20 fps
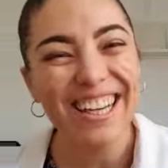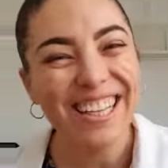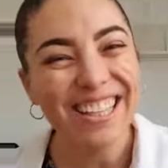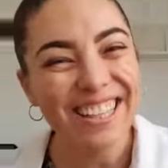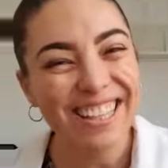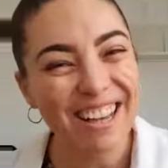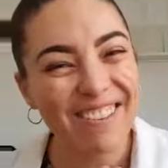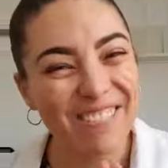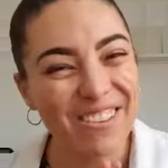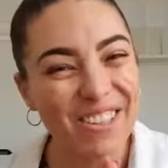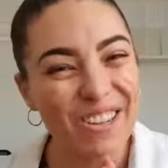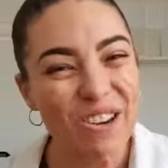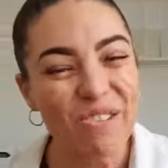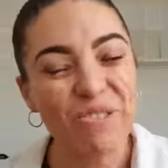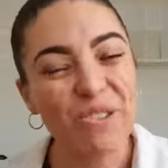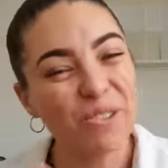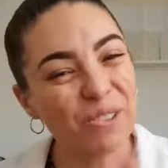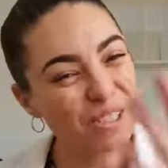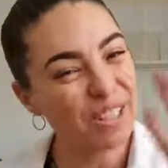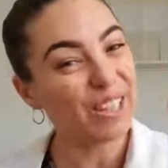Let me know if
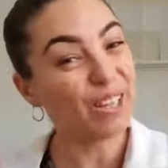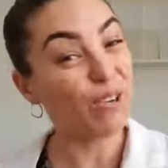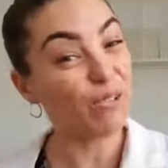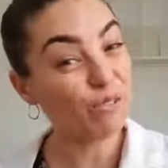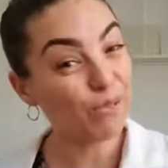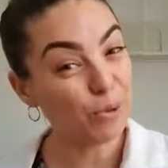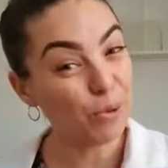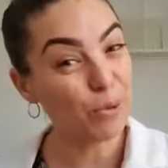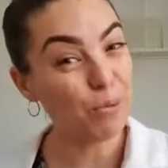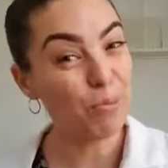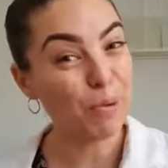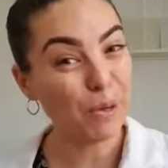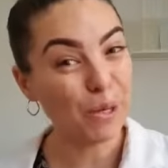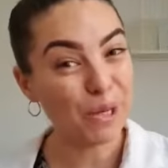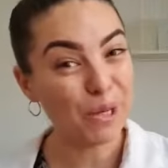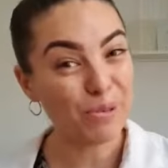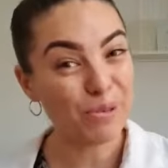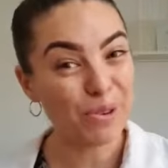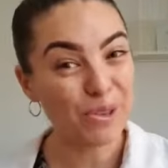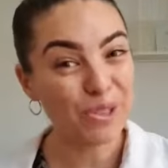you want like a full
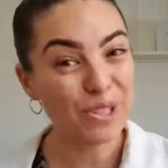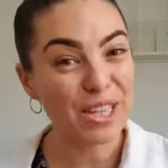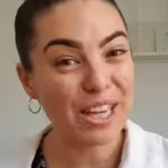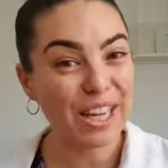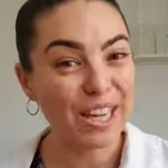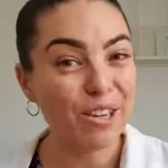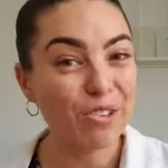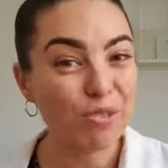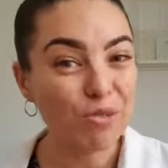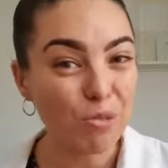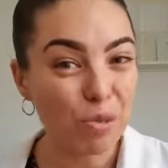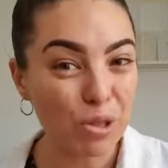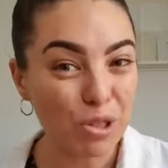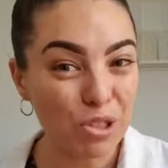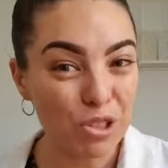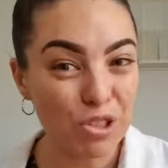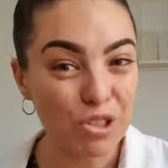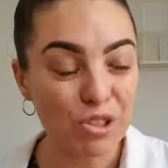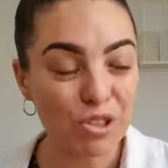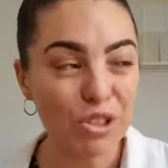body routine of what
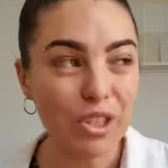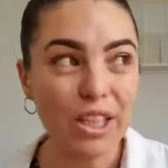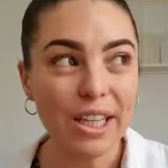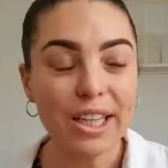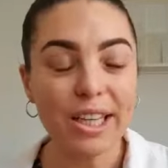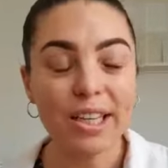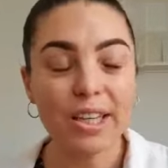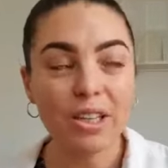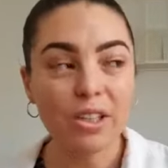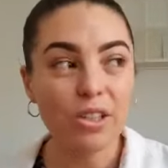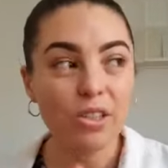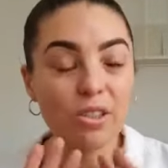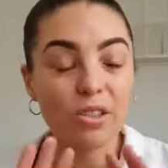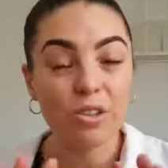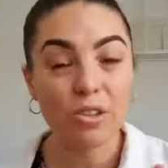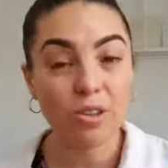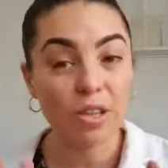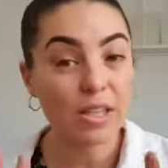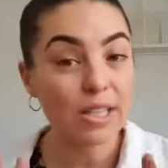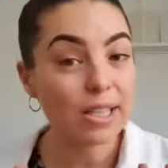to do. It can,
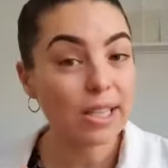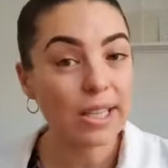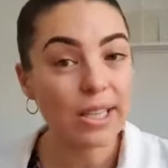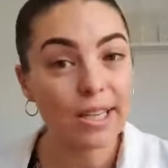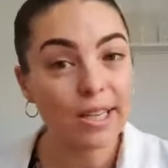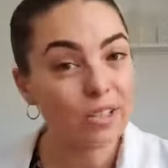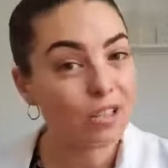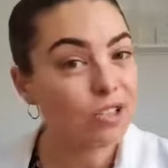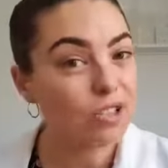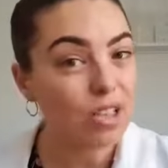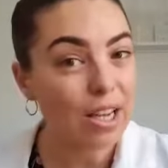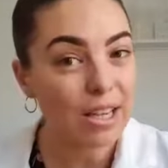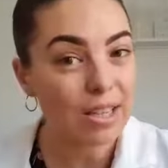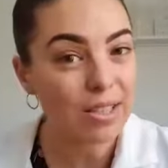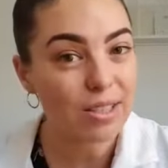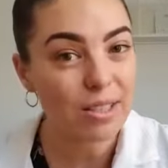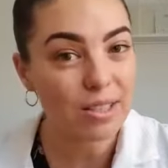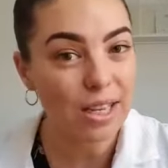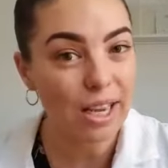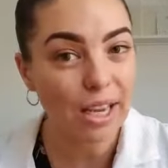honestly, it just
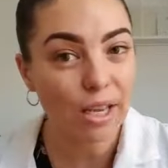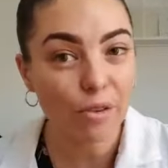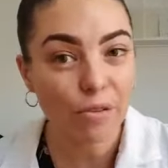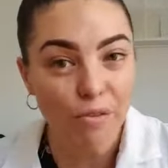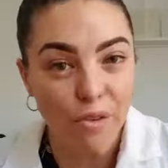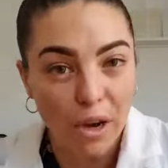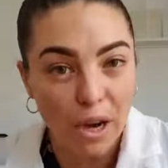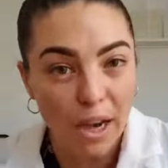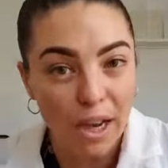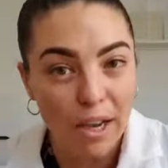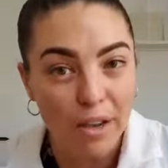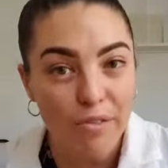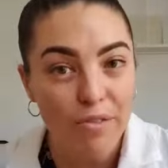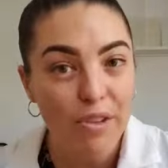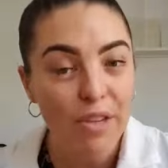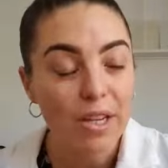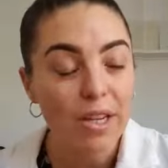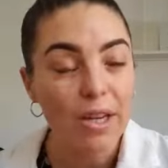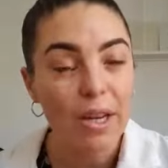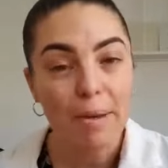has to take 5
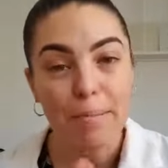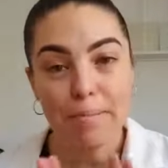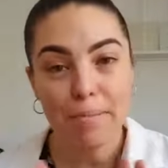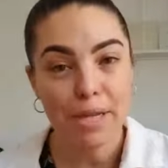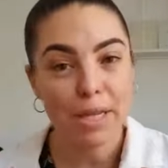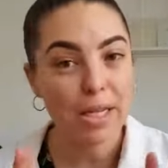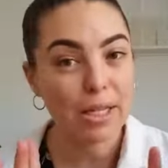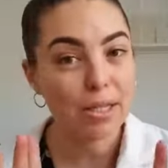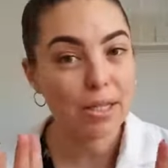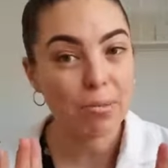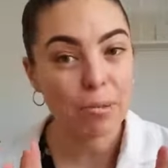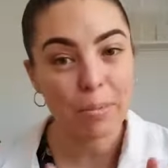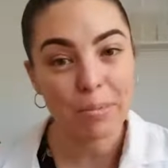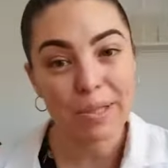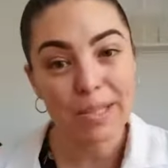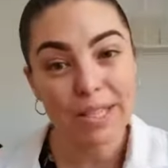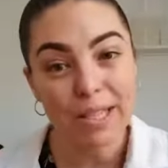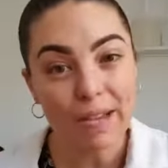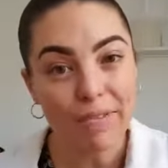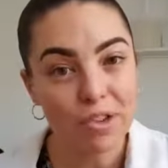minutes,
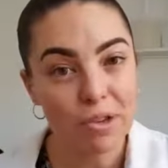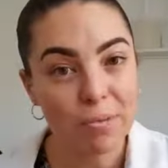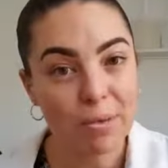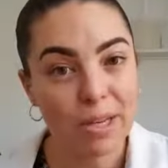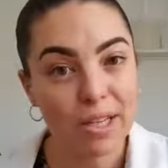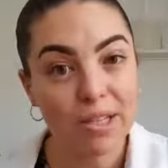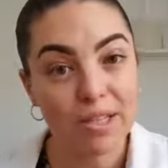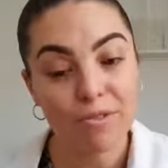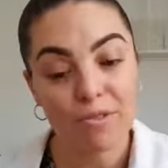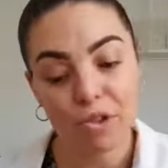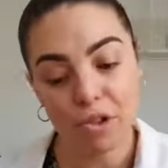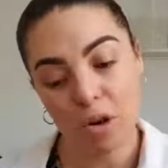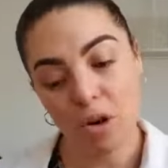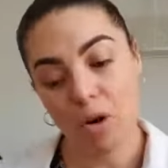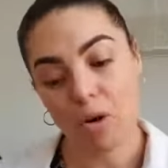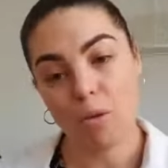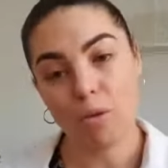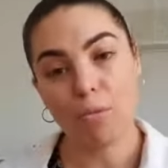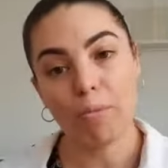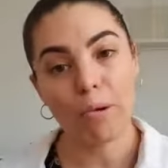probably 7 minutes for your
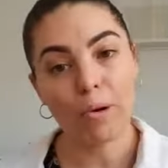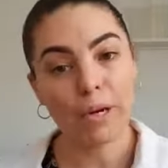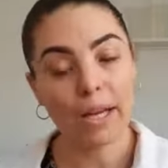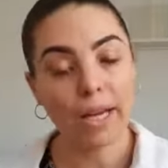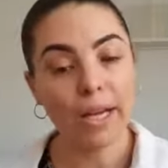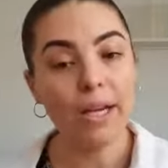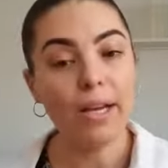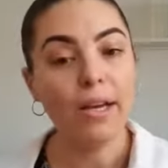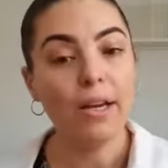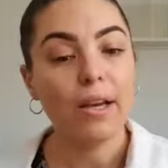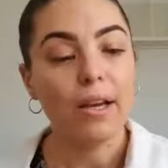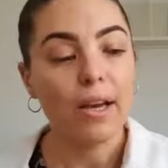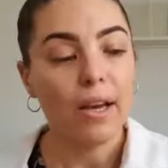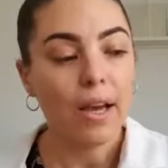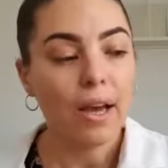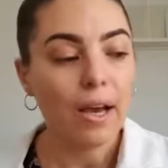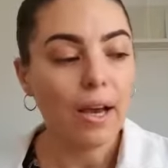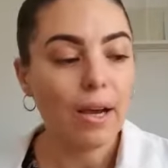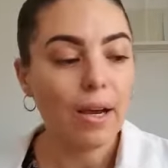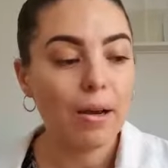whole body.
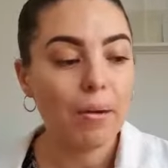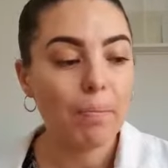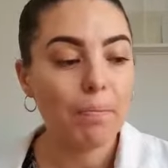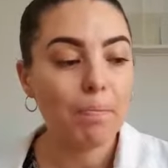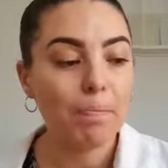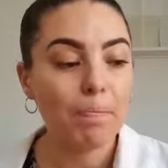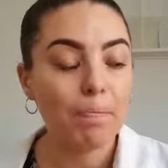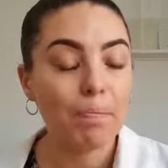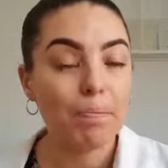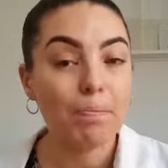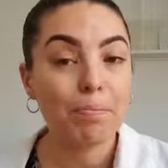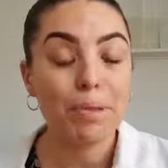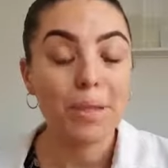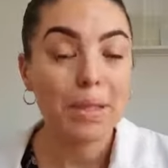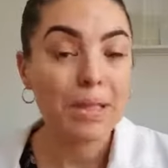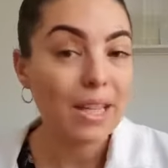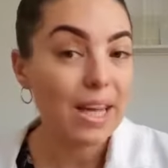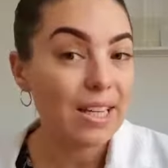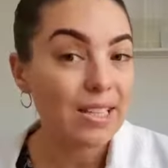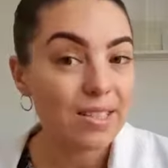
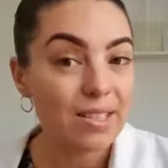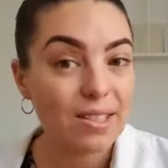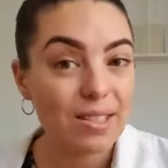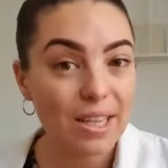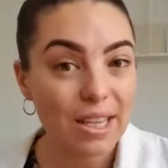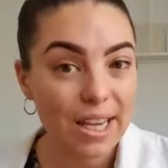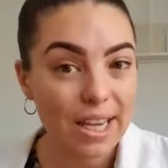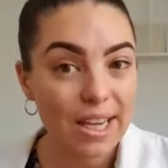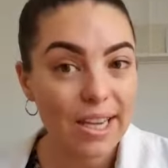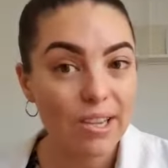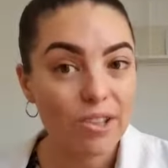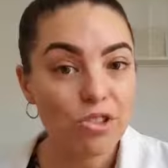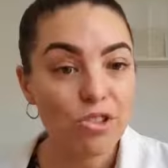But that's the key.